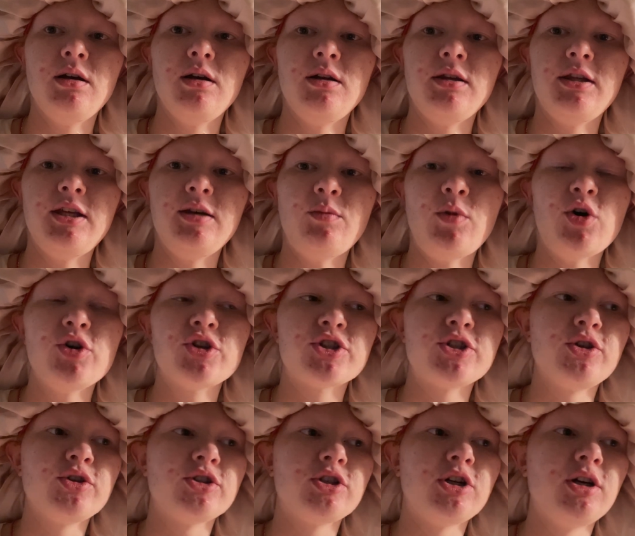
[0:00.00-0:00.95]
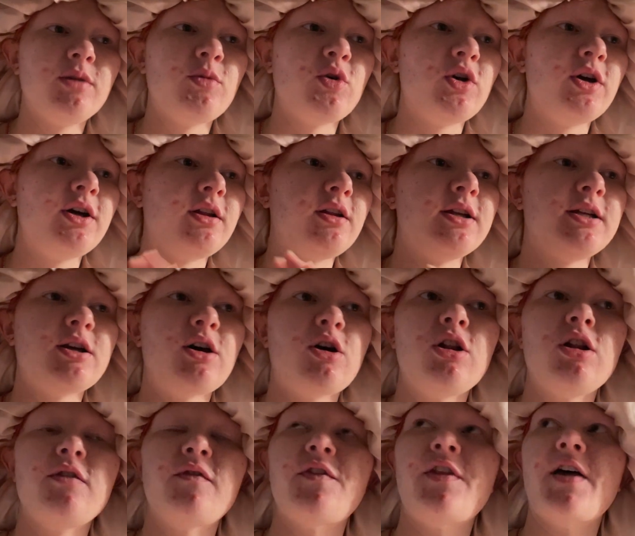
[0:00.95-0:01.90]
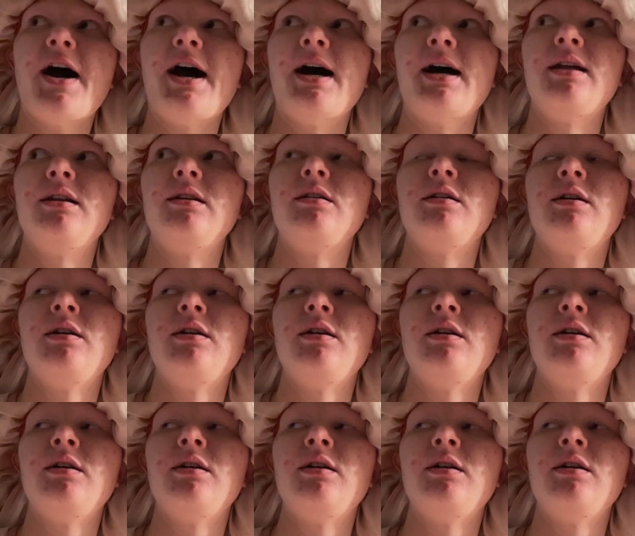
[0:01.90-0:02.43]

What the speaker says: the emotional turmoil and all of that,